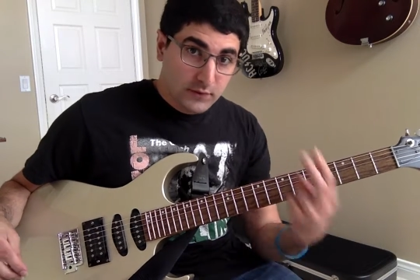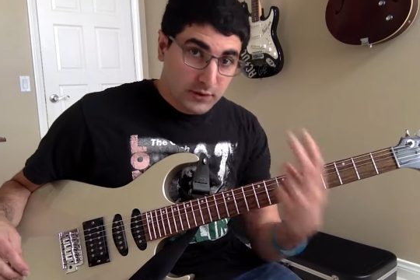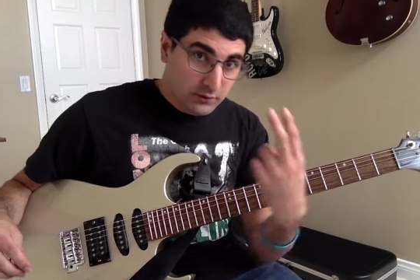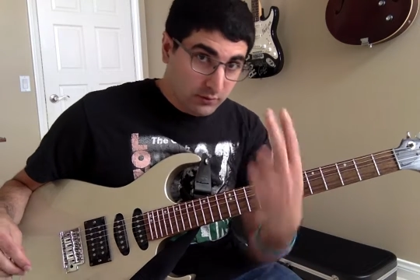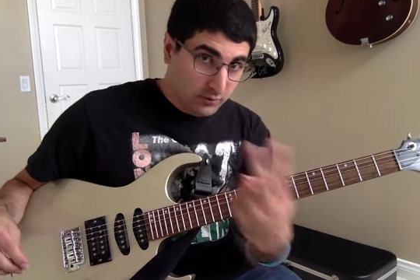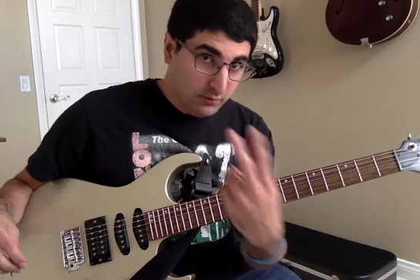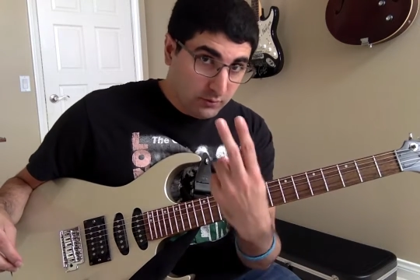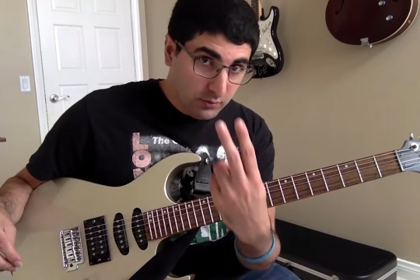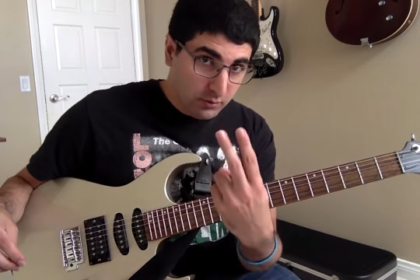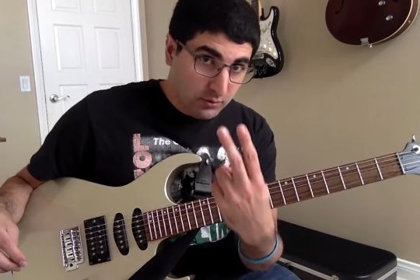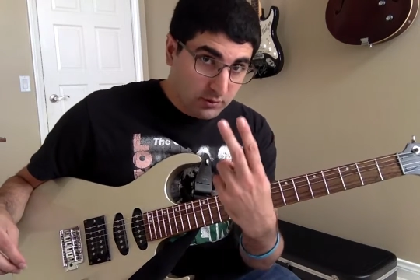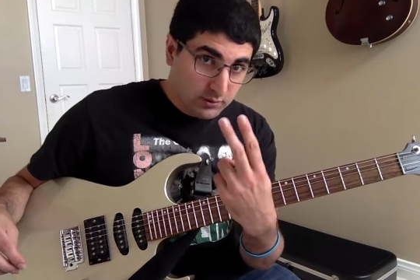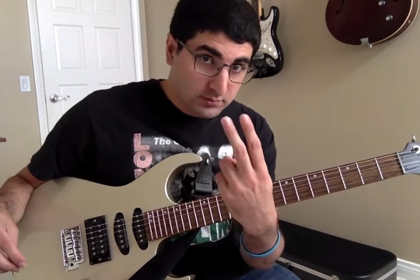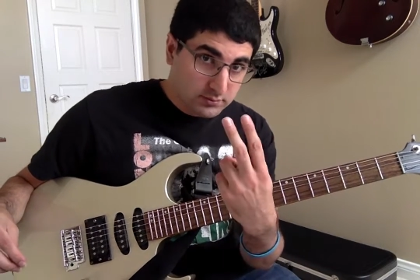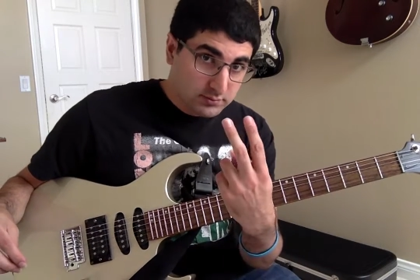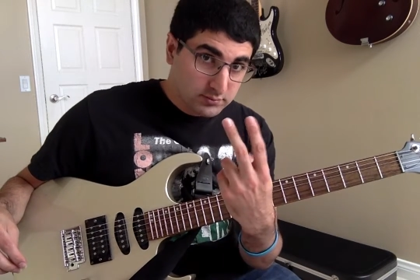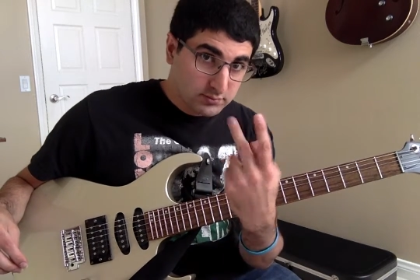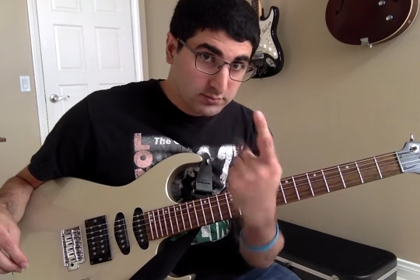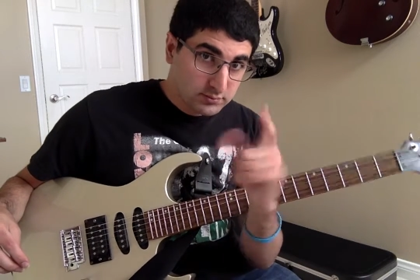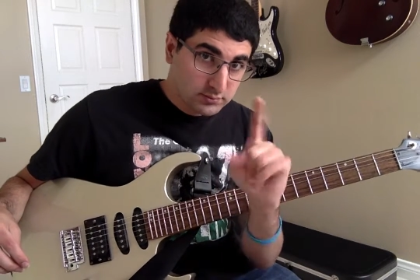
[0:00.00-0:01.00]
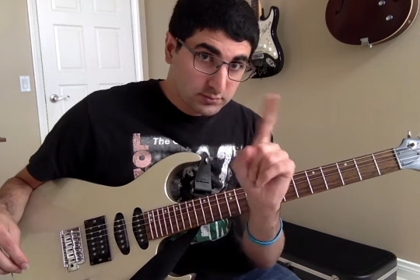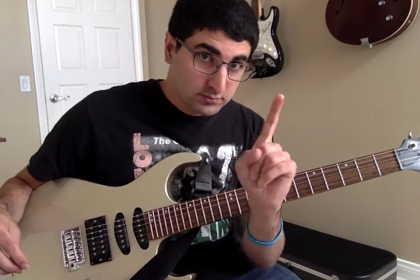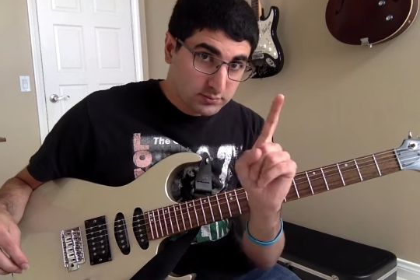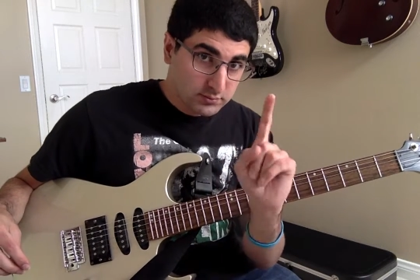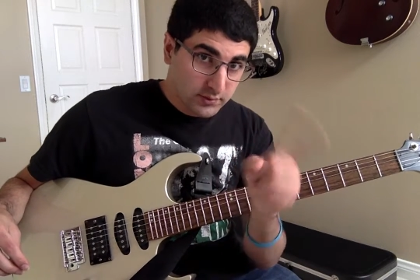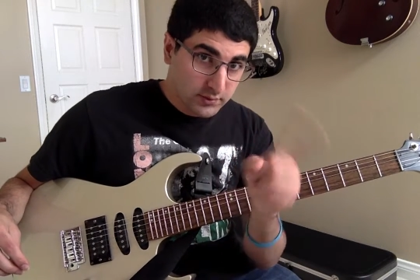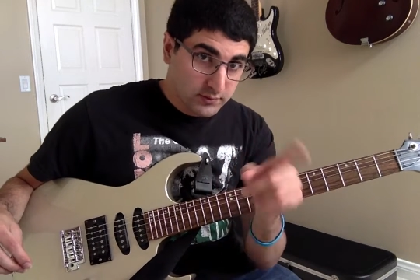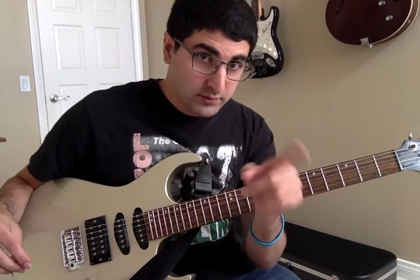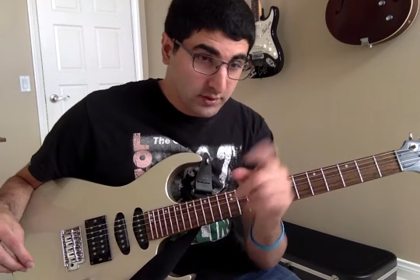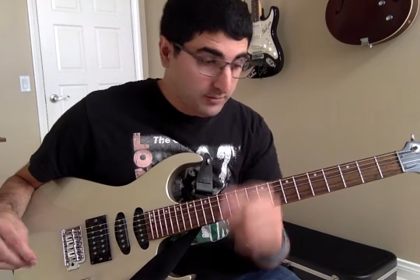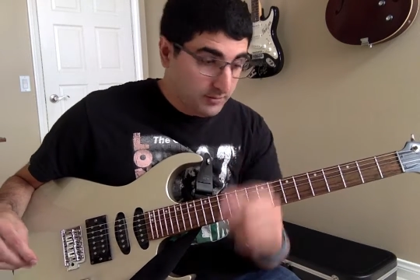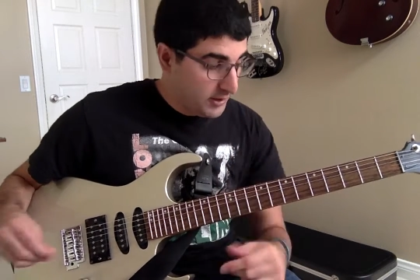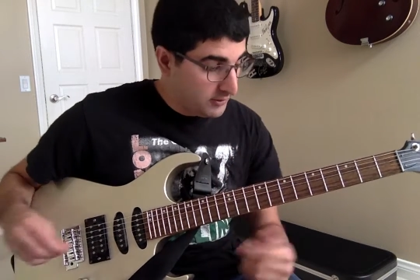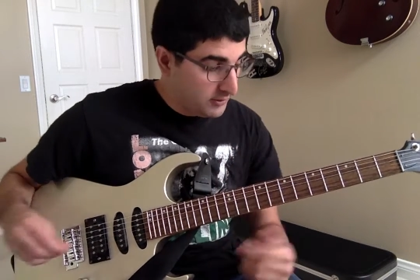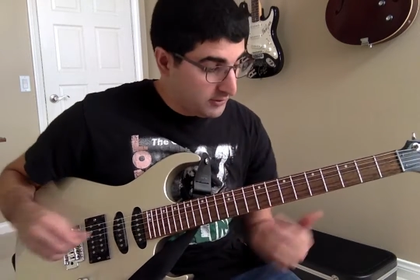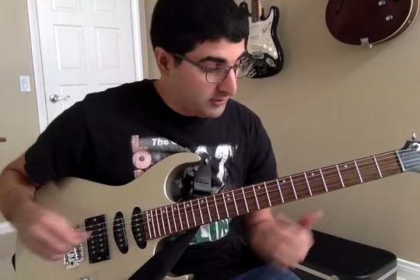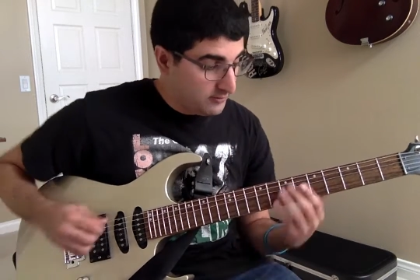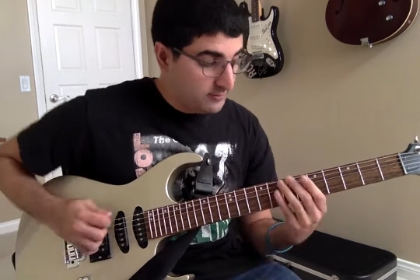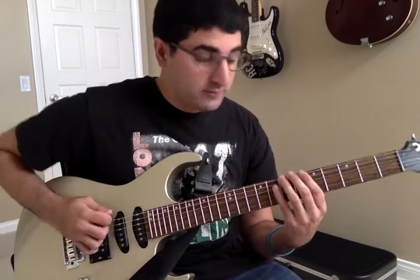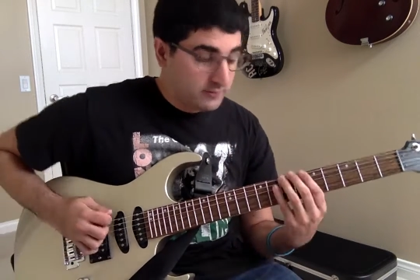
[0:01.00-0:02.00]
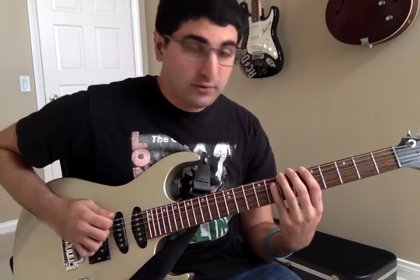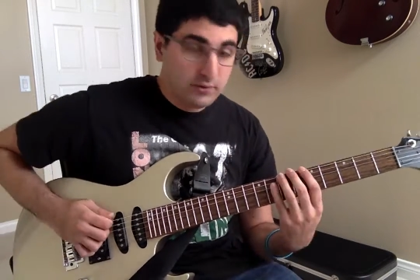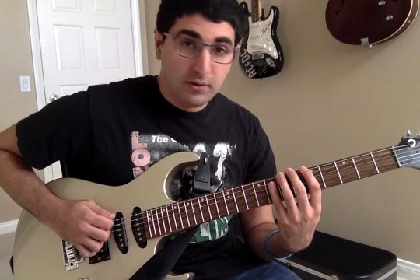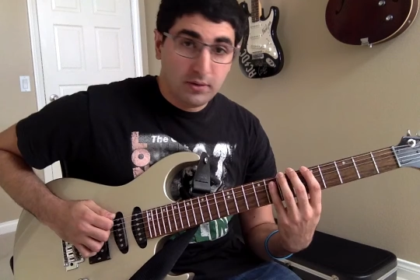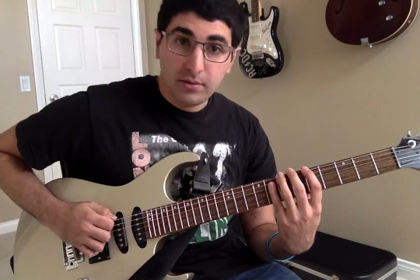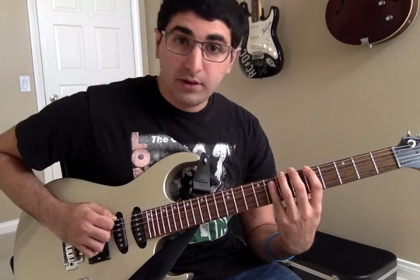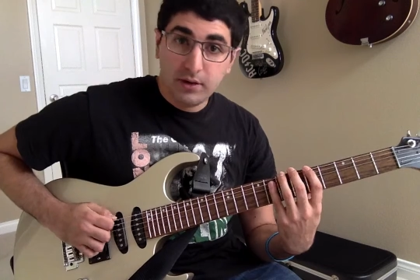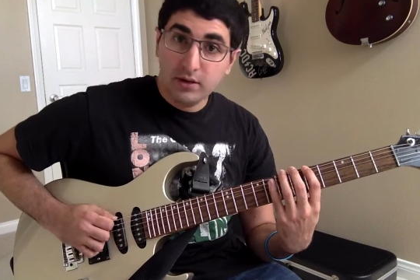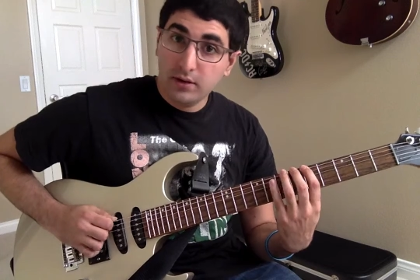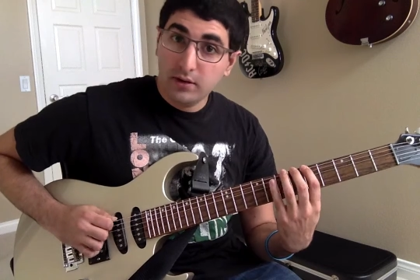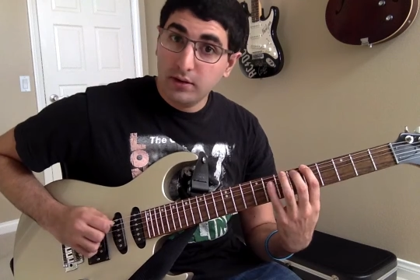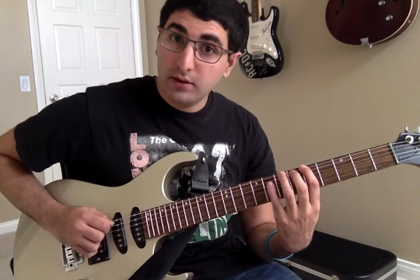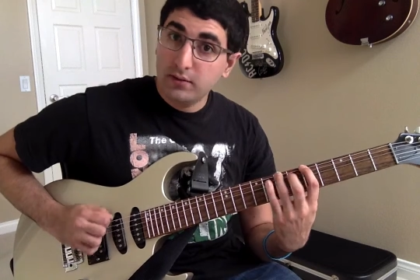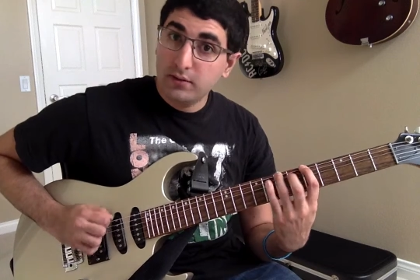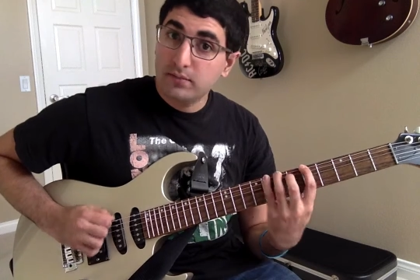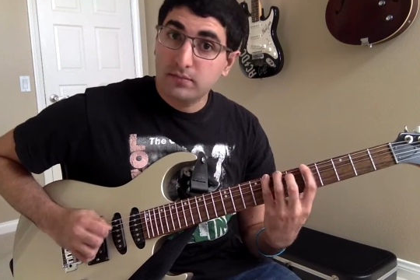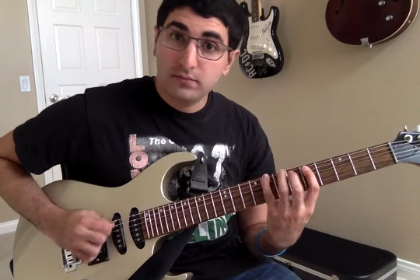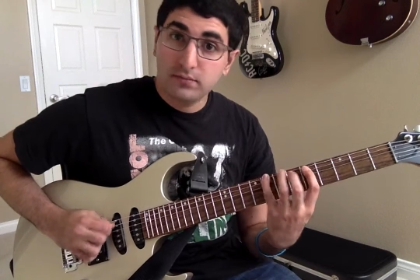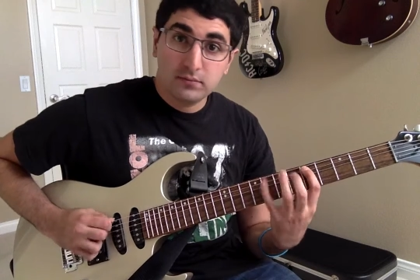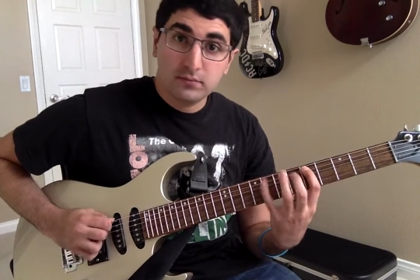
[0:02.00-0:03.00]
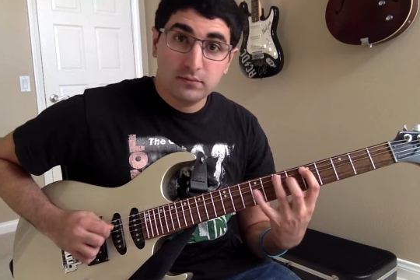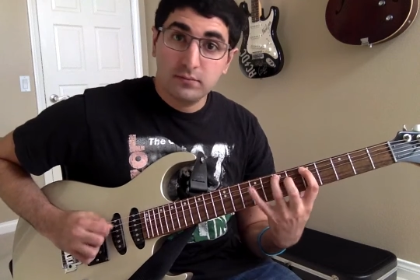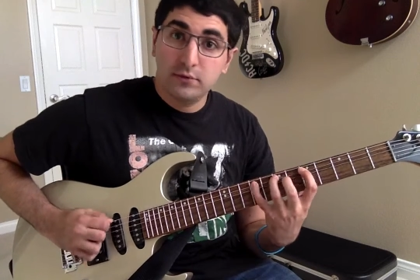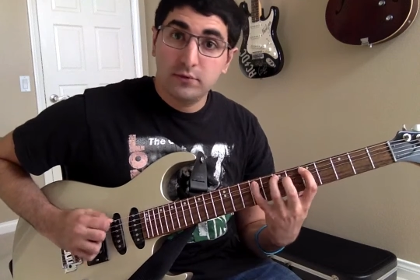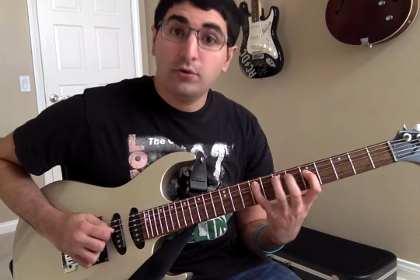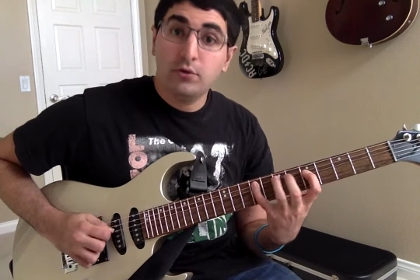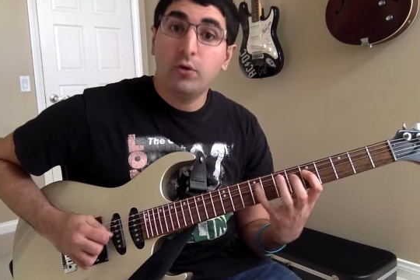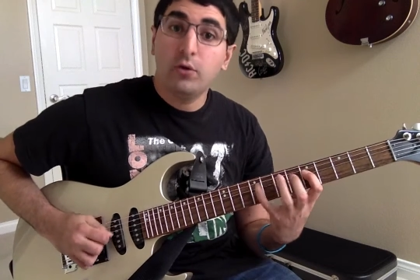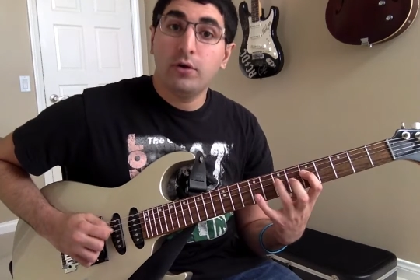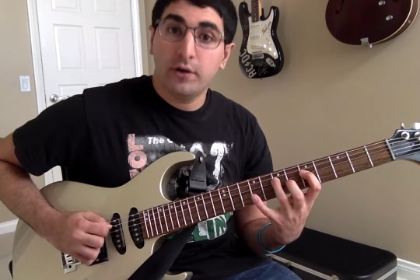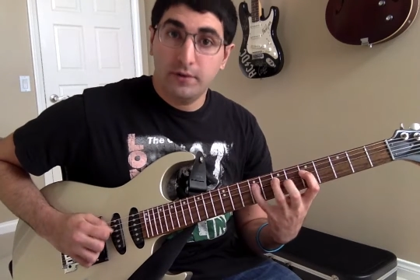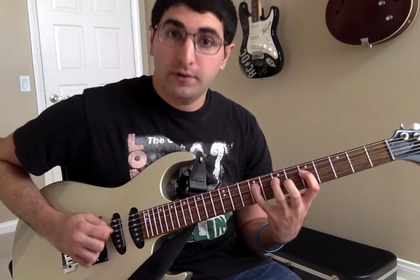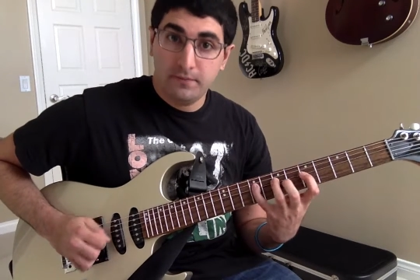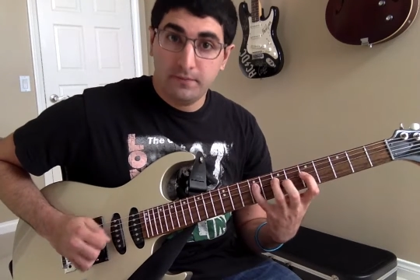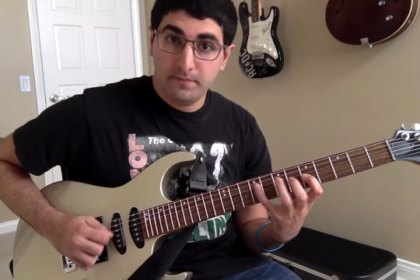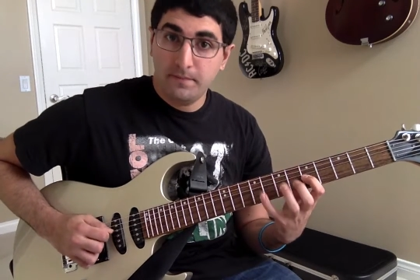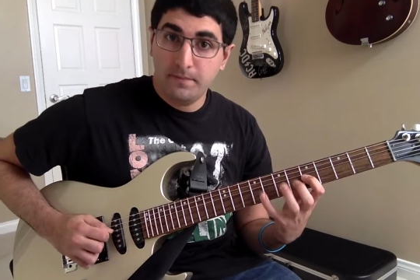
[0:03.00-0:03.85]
2 chord of G major. So I play the Dorian.